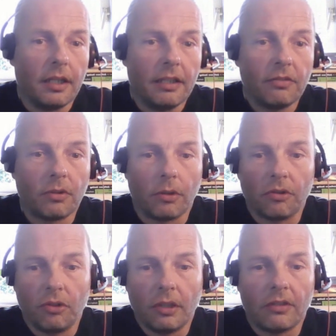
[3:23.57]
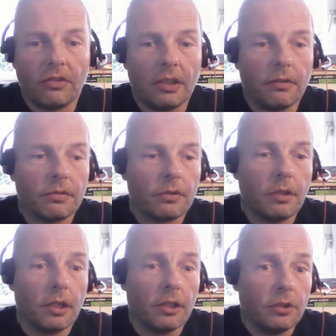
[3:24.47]
this course, you can see
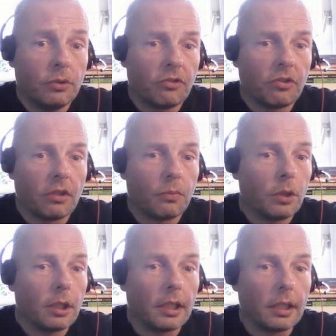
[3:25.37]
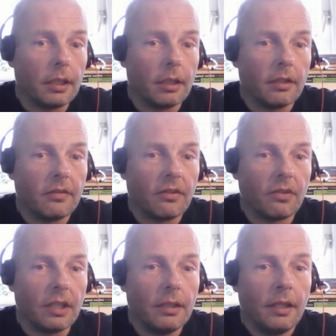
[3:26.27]
you can start working in
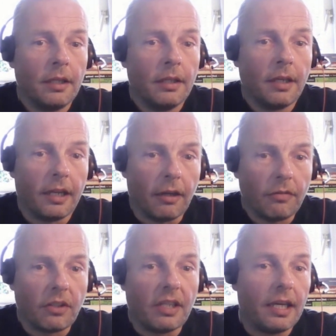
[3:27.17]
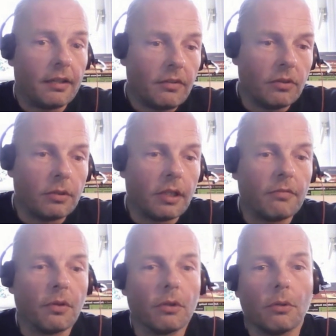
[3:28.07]
testing, and after that you can
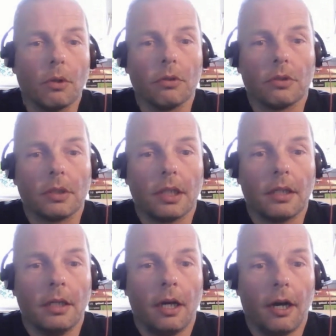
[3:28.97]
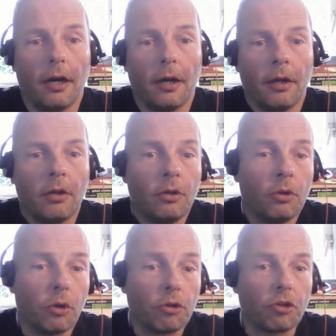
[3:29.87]
follow other
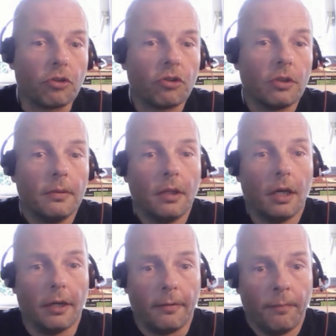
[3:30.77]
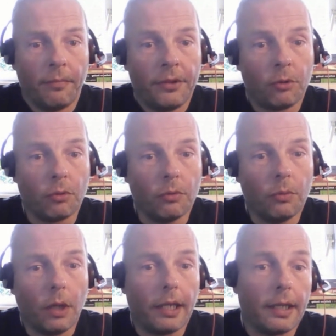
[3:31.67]
courses to
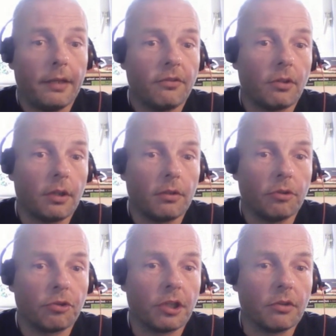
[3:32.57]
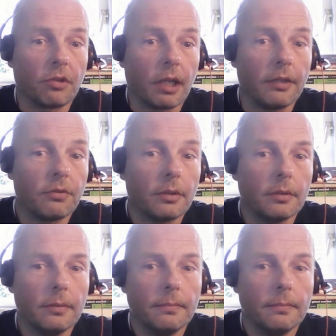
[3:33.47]
enhance your skills later on.